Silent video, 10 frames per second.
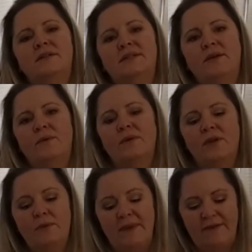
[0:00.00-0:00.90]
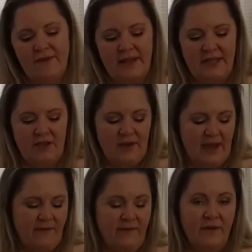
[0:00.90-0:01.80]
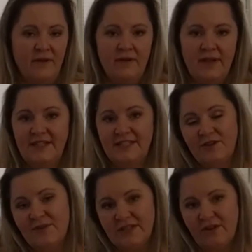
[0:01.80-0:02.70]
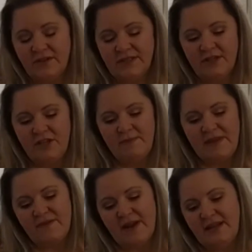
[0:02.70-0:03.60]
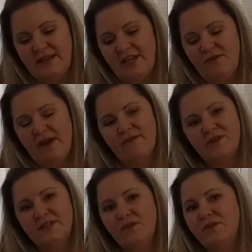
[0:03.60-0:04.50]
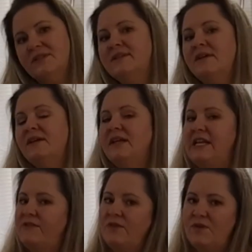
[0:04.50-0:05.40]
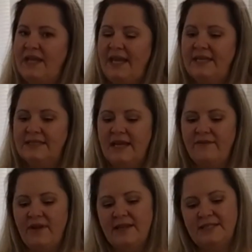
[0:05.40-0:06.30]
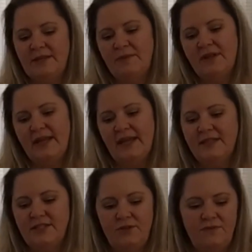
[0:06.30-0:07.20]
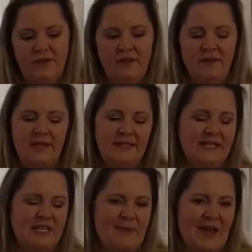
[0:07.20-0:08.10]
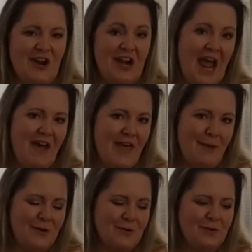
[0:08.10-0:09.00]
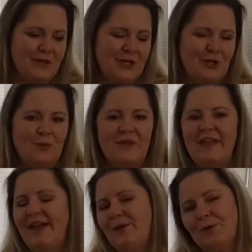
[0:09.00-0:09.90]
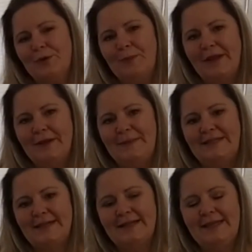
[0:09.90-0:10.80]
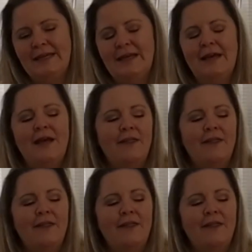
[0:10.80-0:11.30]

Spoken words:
So you may find that you have instant results. You may find that you have results in a few days. I've got some clients who feel instantly better and have that miracle cure with any ortho-bionomy technique.